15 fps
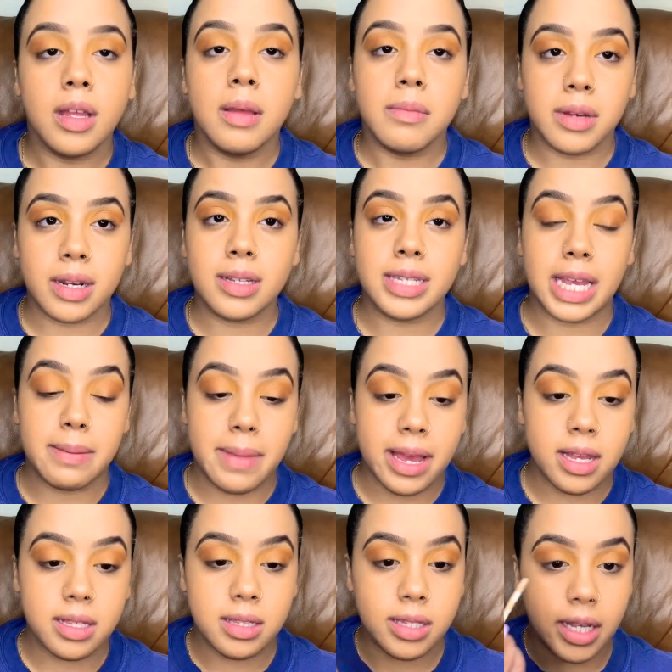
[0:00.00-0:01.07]
gonna take my
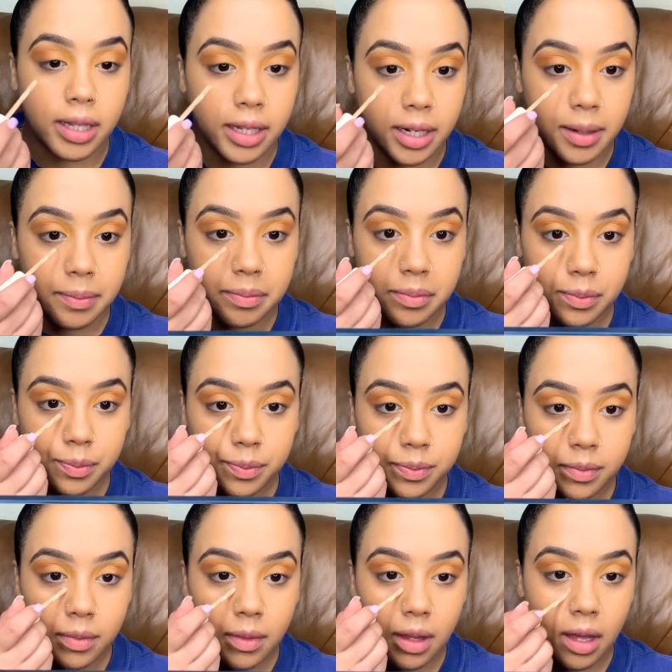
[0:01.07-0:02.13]
concealer
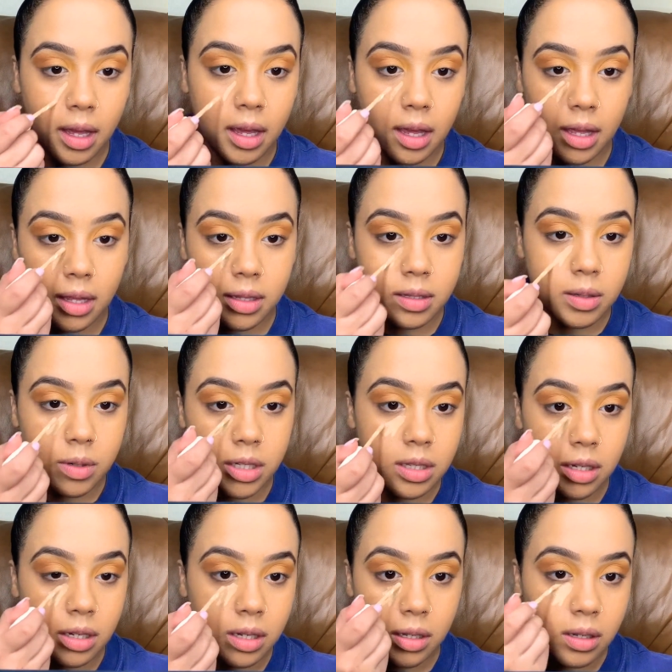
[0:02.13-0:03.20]
and we're just
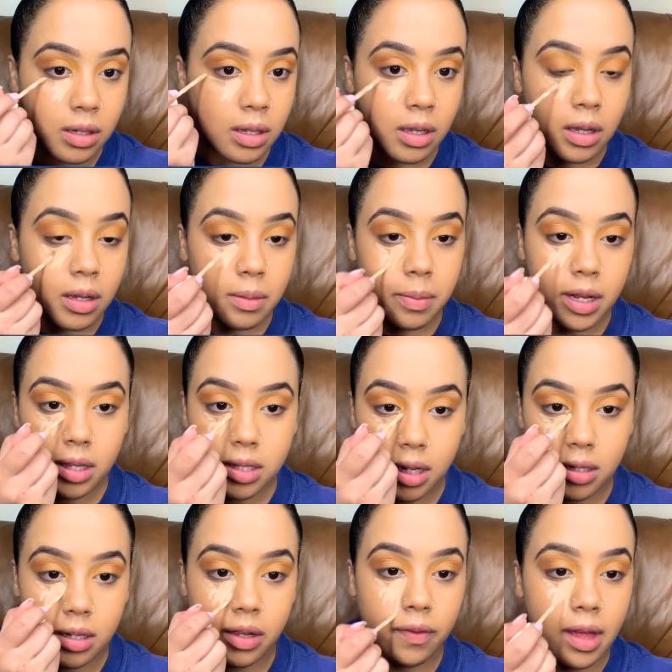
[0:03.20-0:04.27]
gonna bring this
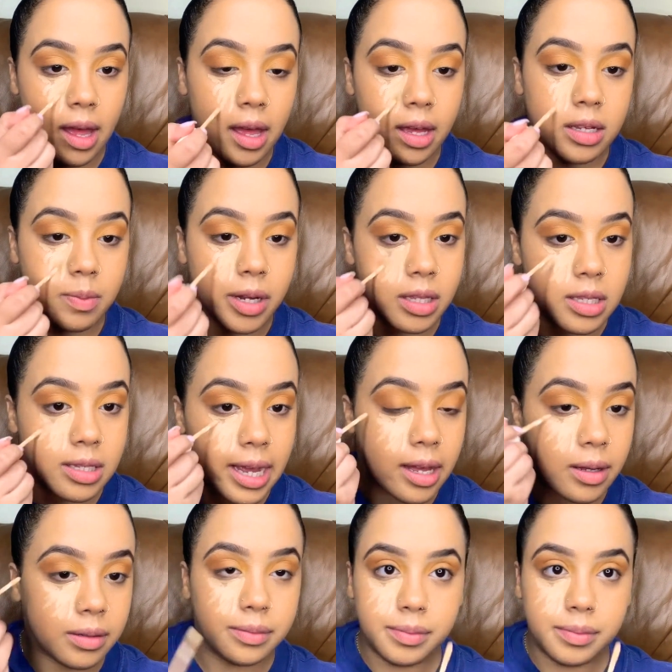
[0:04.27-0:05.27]
underneath the eyes, bring this down.